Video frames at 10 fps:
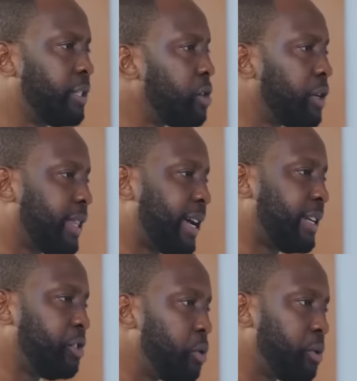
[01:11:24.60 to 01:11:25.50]
It's not
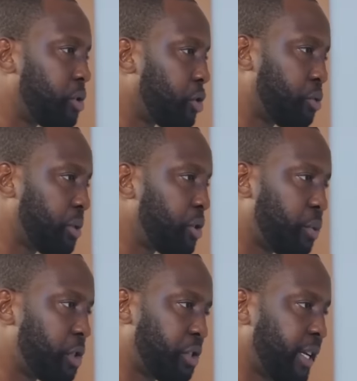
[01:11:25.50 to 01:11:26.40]
that. You know it's not true. It's not
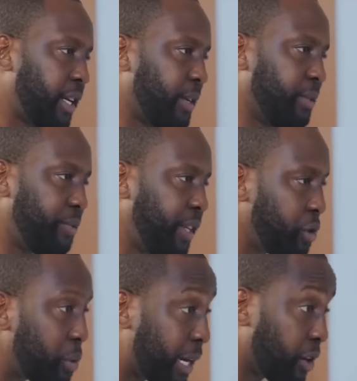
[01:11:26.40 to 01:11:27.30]
what you're saying. V, you
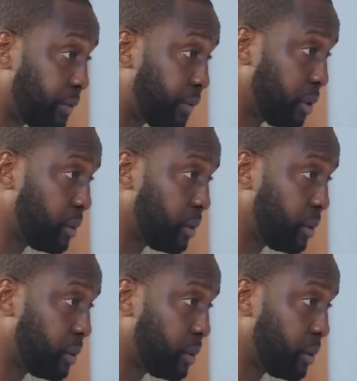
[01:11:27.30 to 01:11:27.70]
know I love you.